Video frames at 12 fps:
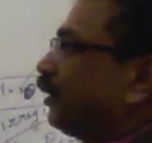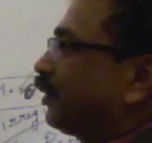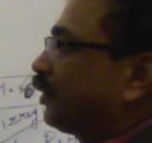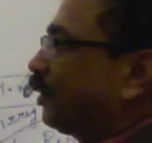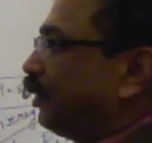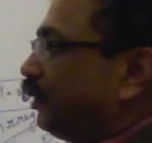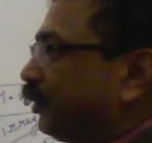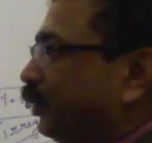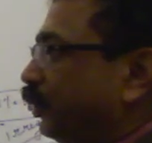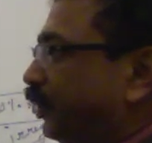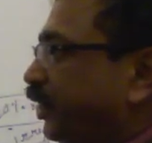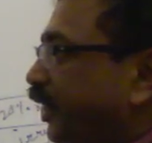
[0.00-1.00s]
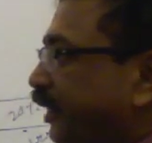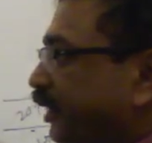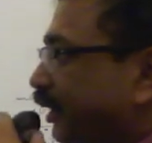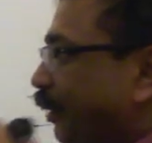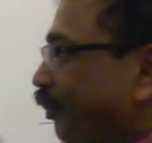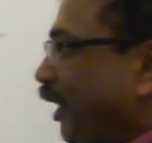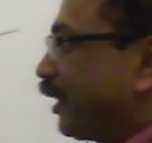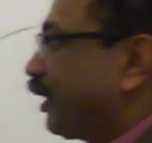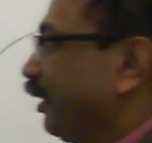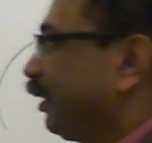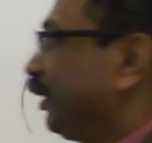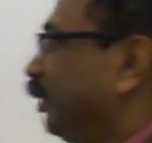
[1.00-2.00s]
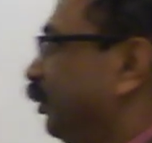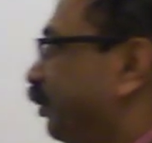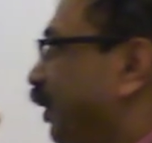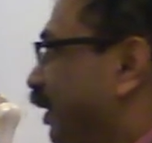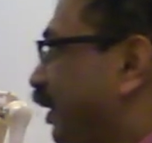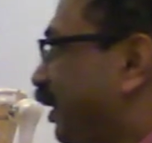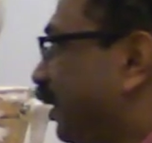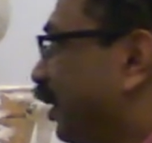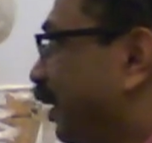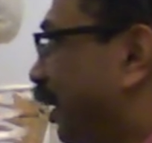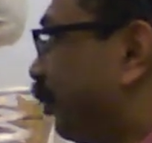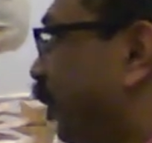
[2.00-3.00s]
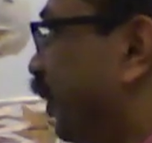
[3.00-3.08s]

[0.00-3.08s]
So to treat the patient, you first have